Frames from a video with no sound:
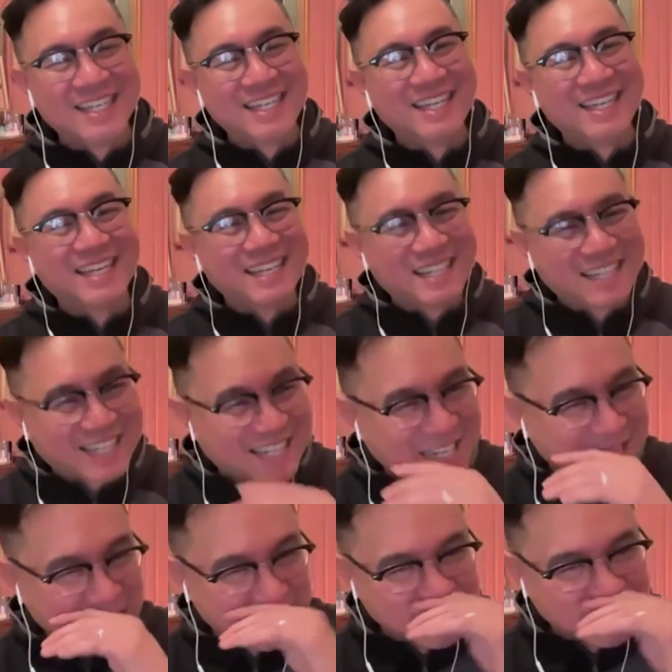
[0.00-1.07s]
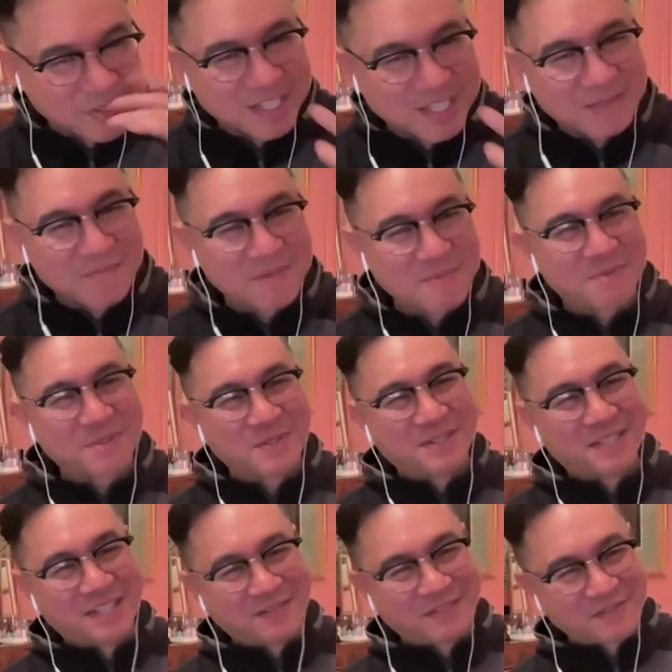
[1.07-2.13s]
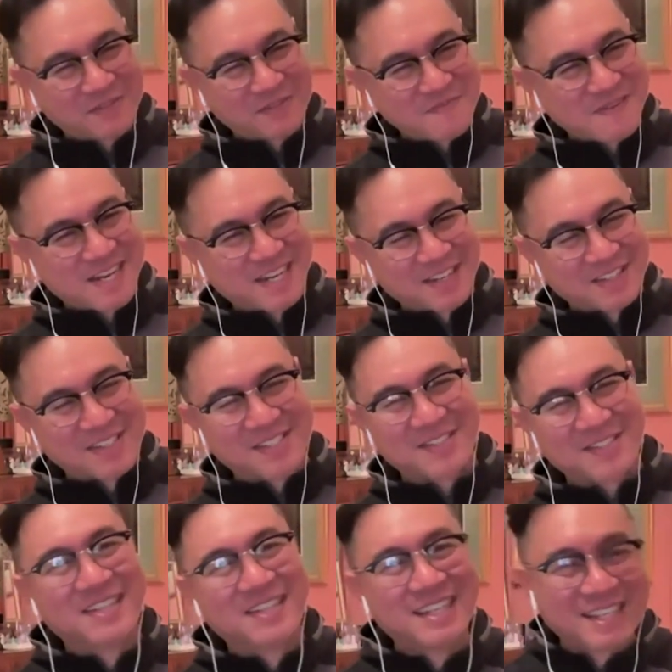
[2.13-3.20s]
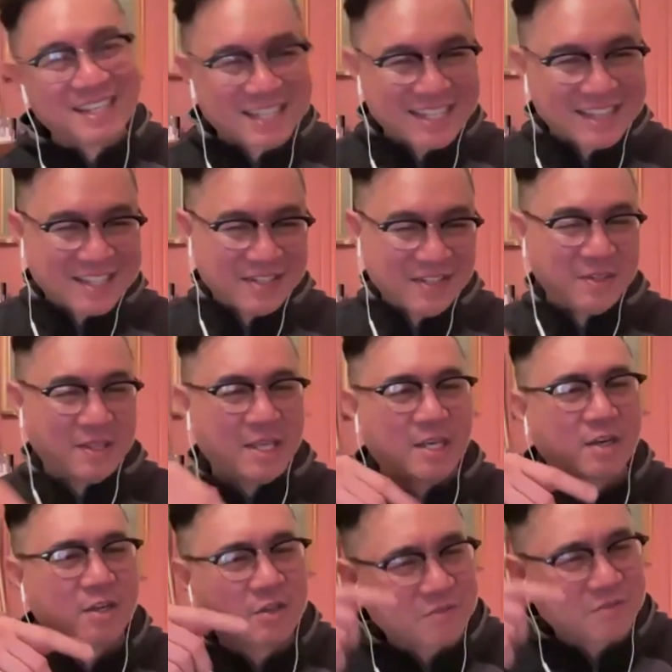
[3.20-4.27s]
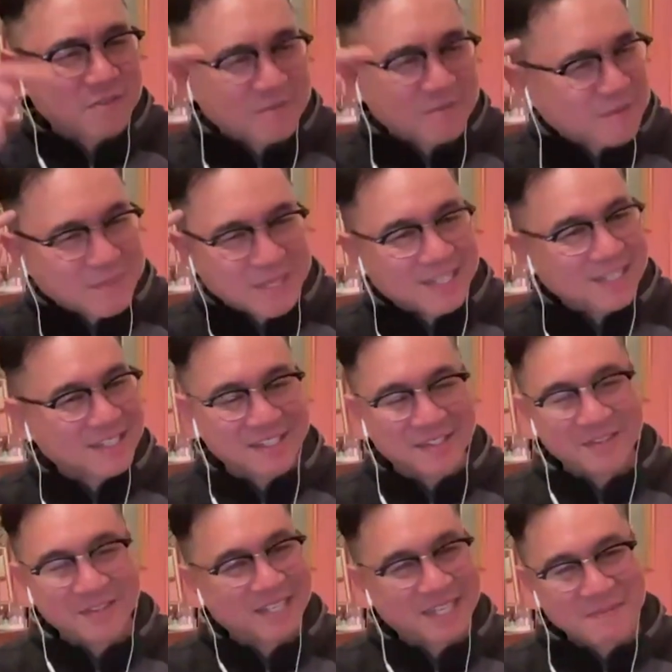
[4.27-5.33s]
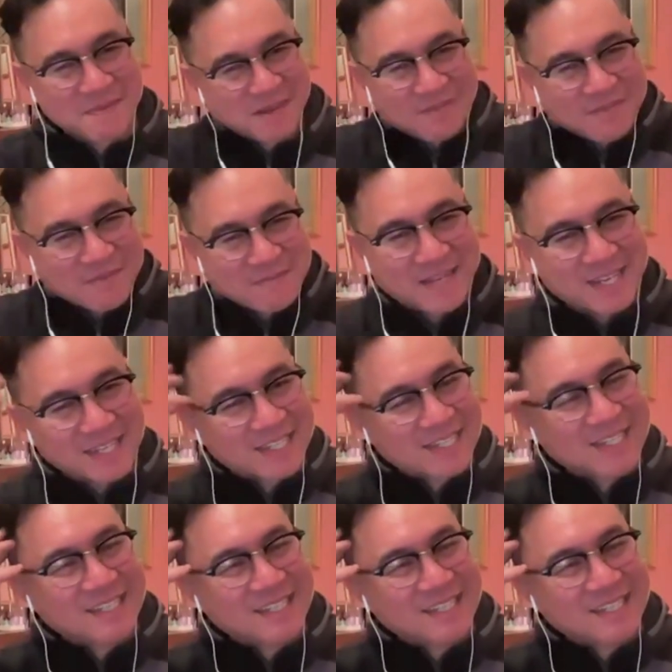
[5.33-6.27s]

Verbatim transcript: and I, am sure like people who live in Vermont also get the whole, like, are you from Vermont? You know, like I'm not from Maine.